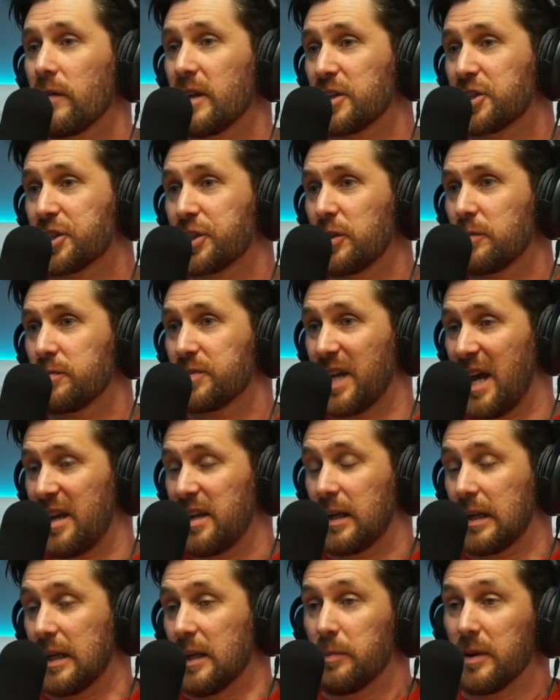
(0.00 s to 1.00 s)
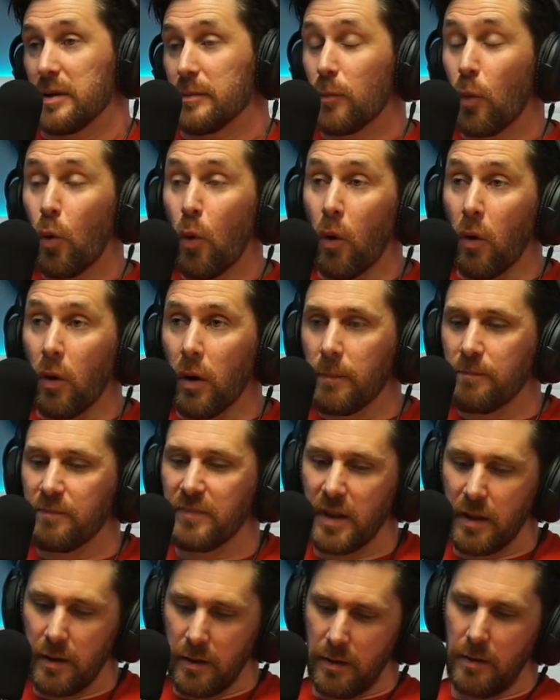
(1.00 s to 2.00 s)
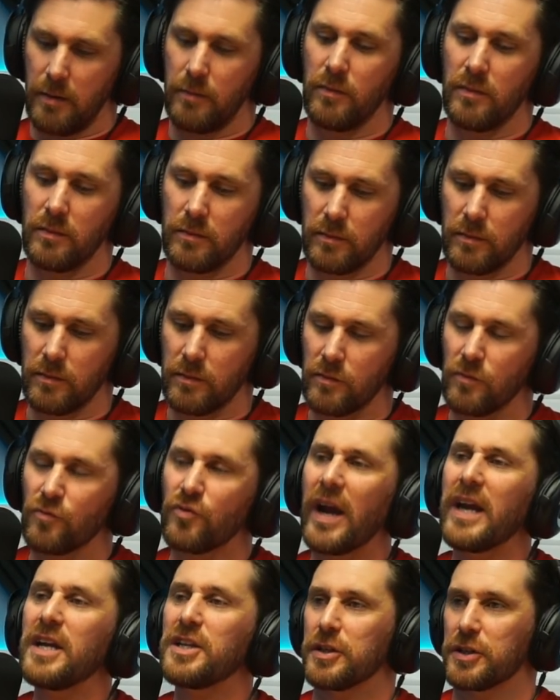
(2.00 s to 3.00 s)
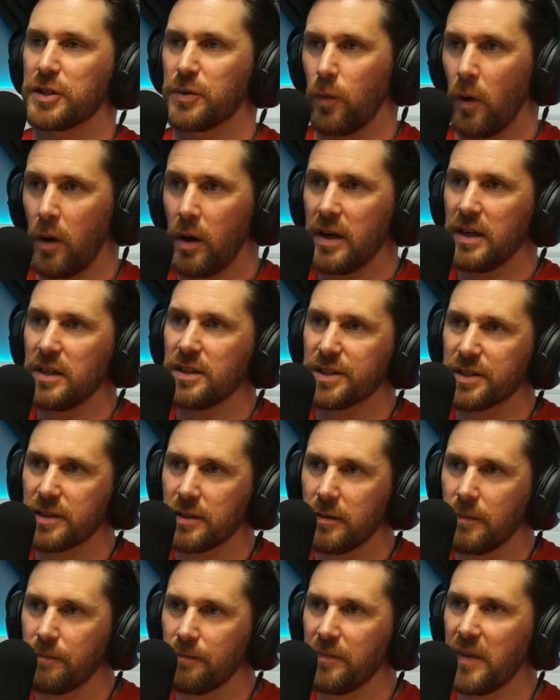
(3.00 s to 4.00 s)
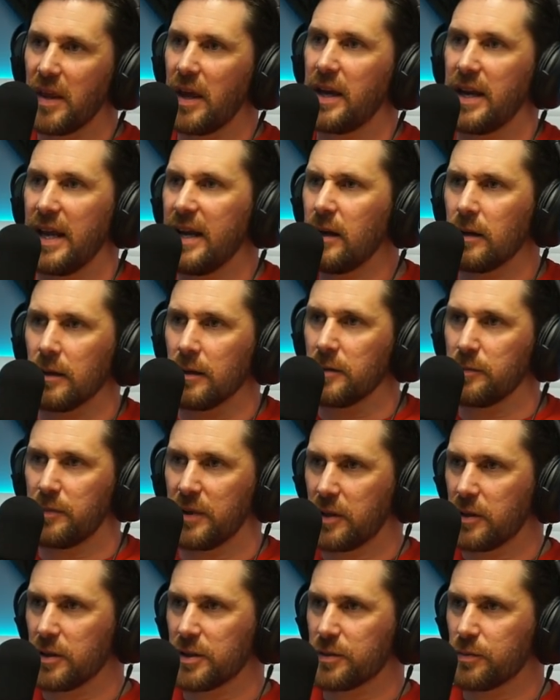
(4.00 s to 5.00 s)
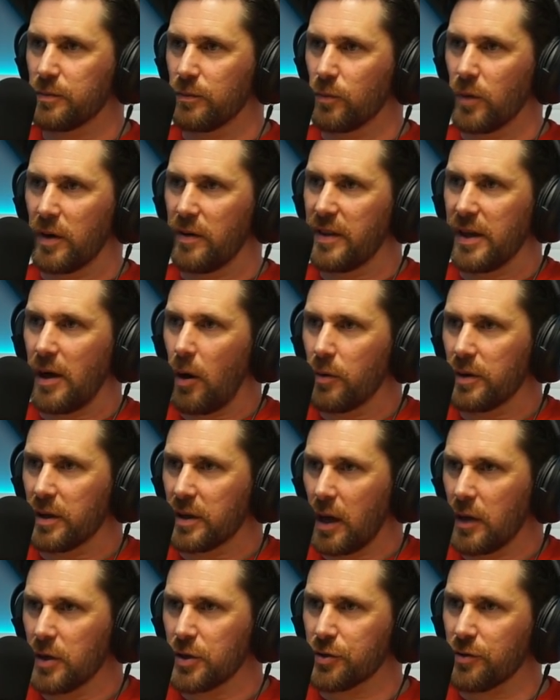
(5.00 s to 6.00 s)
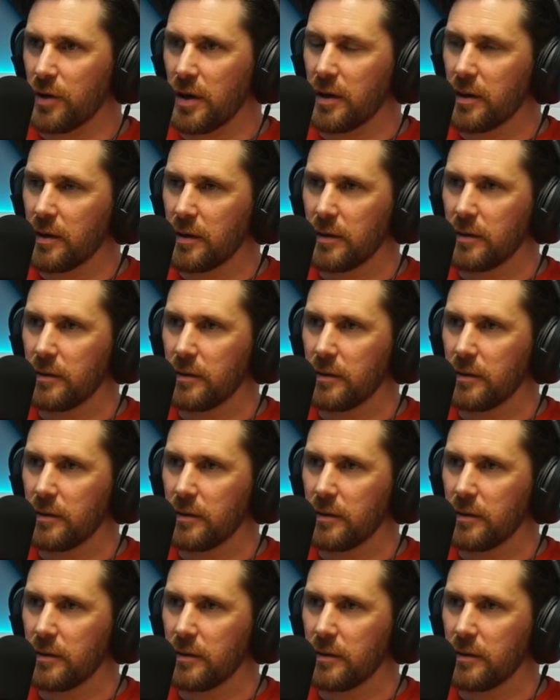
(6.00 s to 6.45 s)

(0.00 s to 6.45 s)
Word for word: There should technically be more radius wise. Yeah. In England, because we're the older country.